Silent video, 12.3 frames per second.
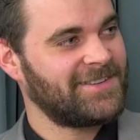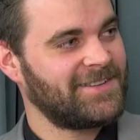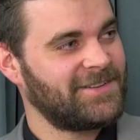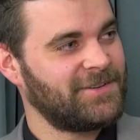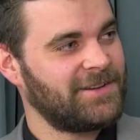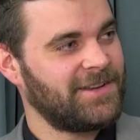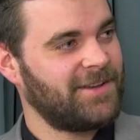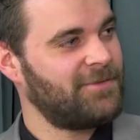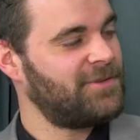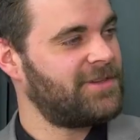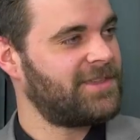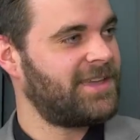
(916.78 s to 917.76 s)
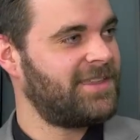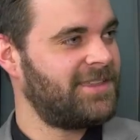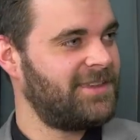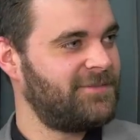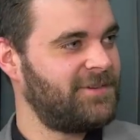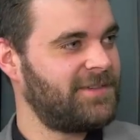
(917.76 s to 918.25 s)
Yeah. And we just had
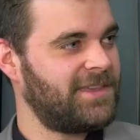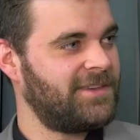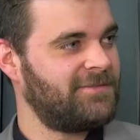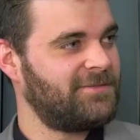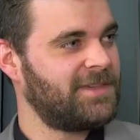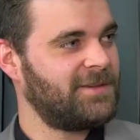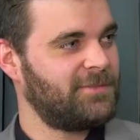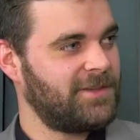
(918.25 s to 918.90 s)
the feast day of St.